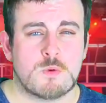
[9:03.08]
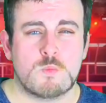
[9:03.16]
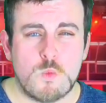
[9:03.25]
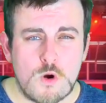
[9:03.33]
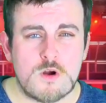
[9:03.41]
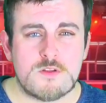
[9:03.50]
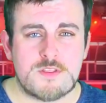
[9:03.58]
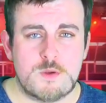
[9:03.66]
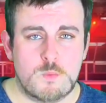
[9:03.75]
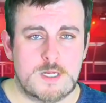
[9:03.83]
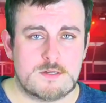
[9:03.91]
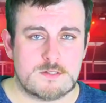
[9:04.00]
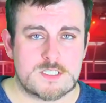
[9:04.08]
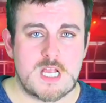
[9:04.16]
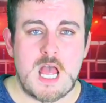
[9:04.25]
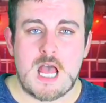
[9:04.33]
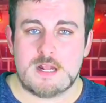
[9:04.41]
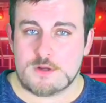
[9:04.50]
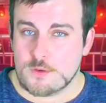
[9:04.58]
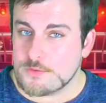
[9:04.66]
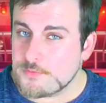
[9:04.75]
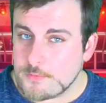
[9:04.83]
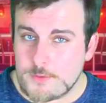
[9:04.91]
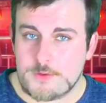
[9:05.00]
were worthy winners and go
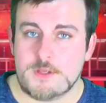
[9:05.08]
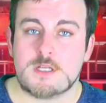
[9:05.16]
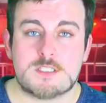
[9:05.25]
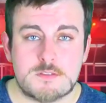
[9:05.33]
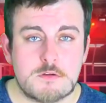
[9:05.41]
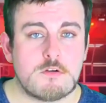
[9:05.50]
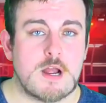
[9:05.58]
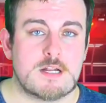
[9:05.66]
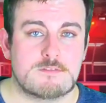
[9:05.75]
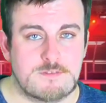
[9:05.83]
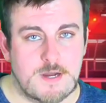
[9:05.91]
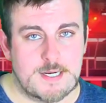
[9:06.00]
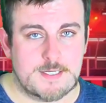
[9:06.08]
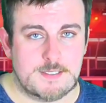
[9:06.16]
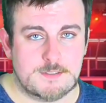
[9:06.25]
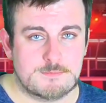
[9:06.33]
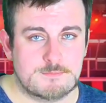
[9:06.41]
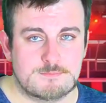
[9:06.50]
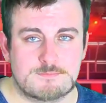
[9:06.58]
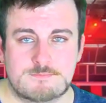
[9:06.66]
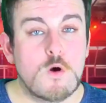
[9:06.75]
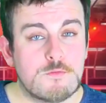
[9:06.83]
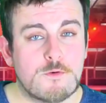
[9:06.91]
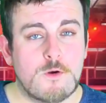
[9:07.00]
through to the grand final.
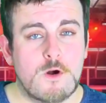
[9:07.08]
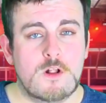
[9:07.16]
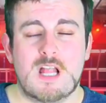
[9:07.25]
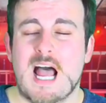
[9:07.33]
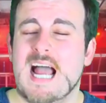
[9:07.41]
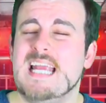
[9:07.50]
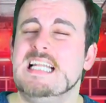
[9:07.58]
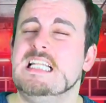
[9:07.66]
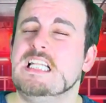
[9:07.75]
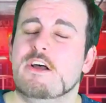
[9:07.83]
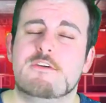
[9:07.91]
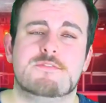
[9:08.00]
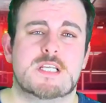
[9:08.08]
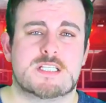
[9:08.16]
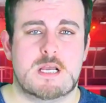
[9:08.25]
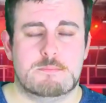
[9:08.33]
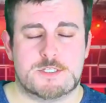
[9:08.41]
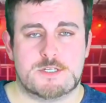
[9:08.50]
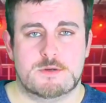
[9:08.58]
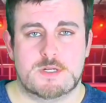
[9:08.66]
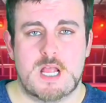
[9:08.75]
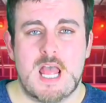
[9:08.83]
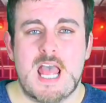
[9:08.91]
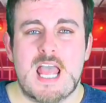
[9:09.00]
Overall, I loved this
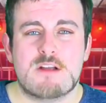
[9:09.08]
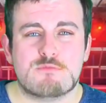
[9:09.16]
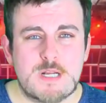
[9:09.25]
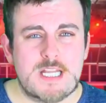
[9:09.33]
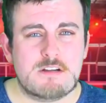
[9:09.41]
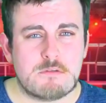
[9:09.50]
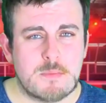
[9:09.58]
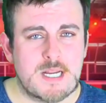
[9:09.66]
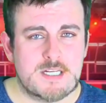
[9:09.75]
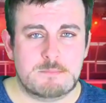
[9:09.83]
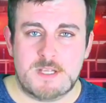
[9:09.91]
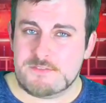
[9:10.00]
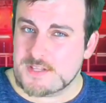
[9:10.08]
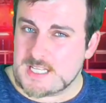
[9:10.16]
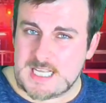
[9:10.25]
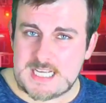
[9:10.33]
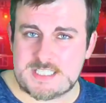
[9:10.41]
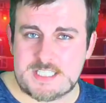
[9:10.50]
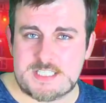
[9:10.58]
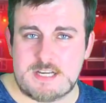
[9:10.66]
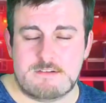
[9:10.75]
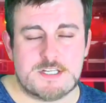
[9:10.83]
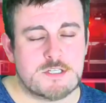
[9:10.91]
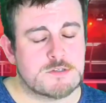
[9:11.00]
episode. It really reminded me of the classic
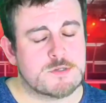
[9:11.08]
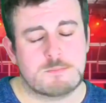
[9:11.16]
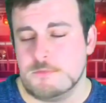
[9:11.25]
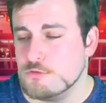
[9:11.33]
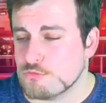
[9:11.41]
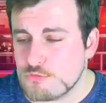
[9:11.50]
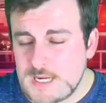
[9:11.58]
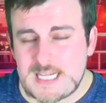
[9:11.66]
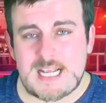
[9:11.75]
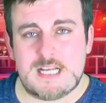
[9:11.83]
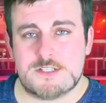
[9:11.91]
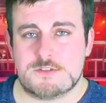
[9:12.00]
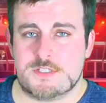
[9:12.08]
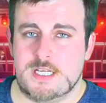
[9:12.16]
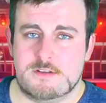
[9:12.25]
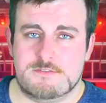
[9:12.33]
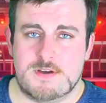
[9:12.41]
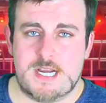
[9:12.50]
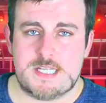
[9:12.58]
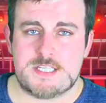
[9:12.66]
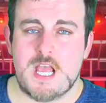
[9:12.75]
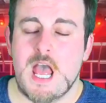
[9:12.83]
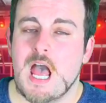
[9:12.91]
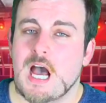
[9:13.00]
series. There's some great entertaining
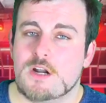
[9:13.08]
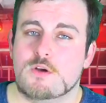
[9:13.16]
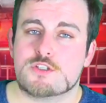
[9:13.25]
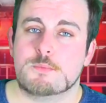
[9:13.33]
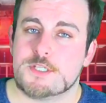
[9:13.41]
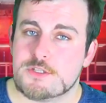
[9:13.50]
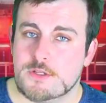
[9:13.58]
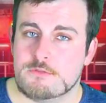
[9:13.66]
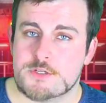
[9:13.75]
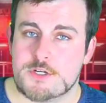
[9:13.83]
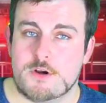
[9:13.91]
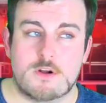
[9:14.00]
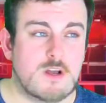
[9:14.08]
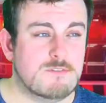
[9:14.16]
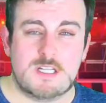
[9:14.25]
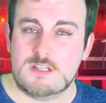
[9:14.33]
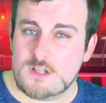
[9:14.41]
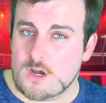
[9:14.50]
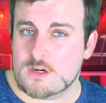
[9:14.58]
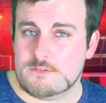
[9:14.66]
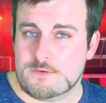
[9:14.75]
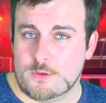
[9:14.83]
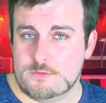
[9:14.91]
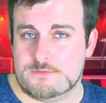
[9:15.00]
fights, and also we saw the return of a lot
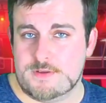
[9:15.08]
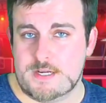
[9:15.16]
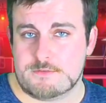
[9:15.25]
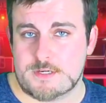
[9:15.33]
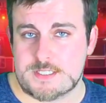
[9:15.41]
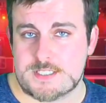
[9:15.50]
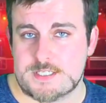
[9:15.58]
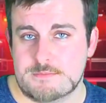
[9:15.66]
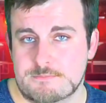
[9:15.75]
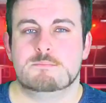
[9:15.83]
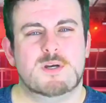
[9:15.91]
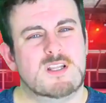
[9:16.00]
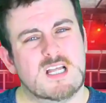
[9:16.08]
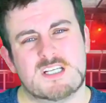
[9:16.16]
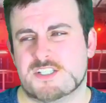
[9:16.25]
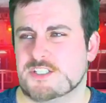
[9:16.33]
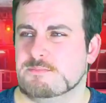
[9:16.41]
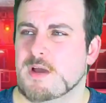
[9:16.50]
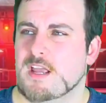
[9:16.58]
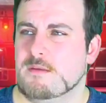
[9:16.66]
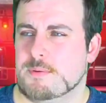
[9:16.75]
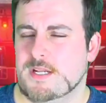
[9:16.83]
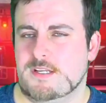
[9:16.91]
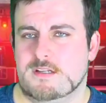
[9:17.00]
of old favourites. But that's just my
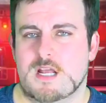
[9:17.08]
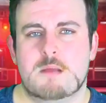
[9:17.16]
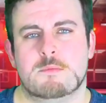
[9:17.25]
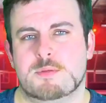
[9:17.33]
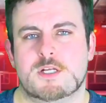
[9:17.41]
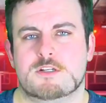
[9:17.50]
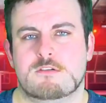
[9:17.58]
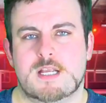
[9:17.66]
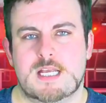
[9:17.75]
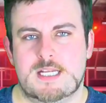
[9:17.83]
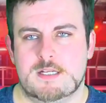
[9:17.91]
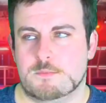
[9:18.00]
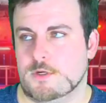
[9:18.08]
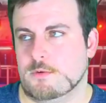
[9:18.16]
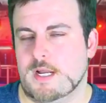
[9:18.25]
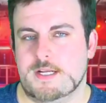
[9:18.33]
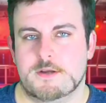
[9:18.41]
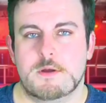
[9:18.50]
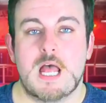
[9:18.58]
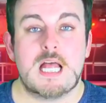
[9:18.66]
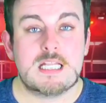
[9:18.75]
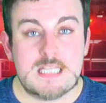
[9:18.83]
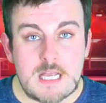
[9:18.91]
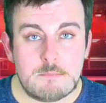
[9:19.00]
opinion. I'm a blundering idiot, what do I know?
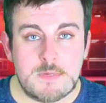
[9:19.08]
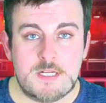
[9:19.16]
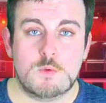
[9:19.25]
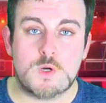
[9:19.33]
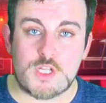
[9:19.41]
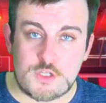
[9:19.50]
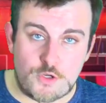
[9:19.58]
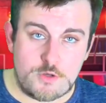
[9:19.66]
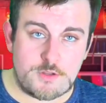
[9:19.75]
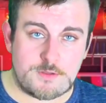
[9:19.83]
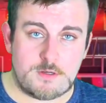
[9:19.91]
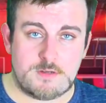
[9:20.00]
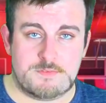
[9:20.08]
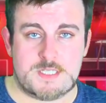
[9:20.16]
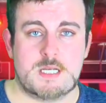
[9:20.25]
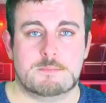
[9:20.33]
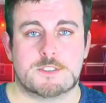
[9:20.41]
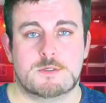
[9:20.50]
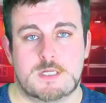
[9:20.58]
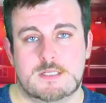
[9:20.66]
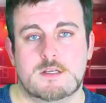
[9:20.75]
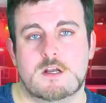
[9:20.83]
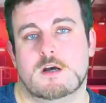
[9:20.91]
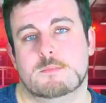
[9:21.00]
Let me know what you thought of this episode
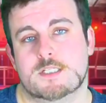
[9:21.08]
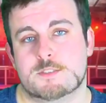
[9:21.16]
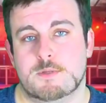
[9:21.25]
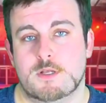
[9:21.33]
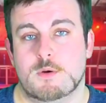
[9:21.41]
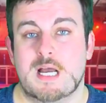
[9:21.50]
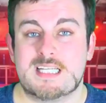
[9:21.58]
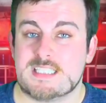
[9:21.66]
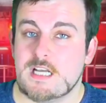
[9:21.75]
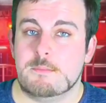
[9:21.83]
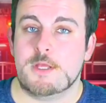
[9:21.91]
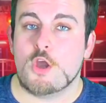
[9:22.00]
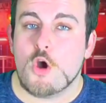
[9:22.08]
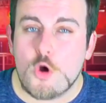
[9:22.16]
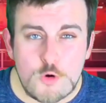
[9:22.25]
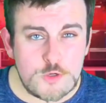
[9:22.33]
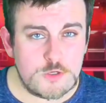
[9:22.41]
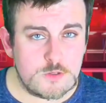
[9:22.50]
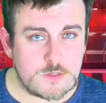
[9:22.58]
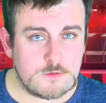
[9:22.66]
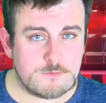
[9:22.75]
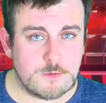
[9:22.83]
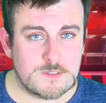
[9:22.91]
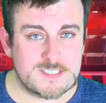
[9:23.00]
in the comments below, and tell me who are you
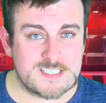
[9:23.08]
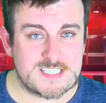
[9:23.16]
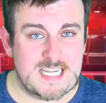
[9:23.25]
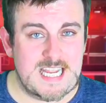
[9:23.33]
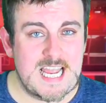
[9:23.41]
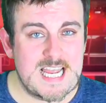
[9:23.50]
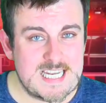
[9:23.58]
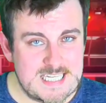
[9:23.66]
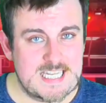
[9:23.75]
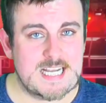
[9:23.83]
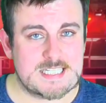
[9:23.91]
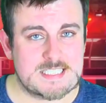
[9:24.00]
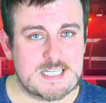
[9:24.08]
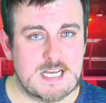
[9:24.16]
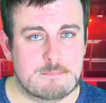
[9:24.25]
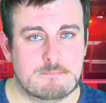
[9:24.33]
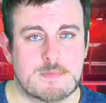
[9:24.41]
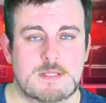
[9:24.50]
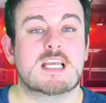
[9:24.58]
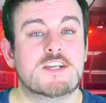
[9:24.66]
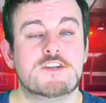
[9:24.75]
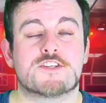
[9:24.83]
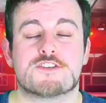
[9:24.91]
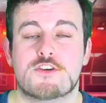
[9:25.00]
looking forward to see next time.
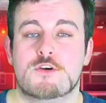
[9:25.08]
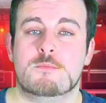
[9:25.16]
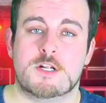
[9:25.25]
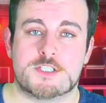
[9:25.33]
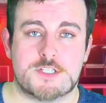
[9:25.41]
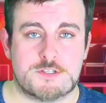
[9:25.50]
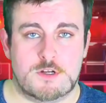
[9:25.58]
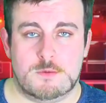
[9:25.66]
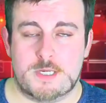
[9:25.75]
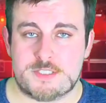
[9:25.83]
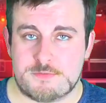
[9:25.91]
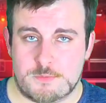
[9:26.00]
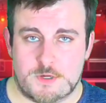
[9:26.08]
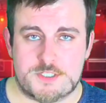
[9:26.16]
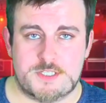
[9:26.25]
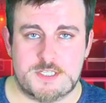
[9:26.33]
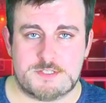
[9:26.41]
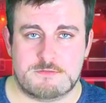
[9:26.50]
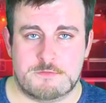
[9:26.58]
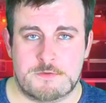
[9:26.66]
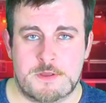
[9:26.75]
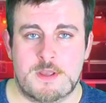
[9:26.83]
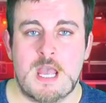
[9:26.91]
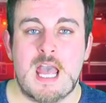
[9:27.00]
Thank you so much as always for watching this
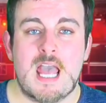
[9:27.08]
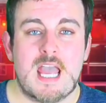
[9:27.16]
review.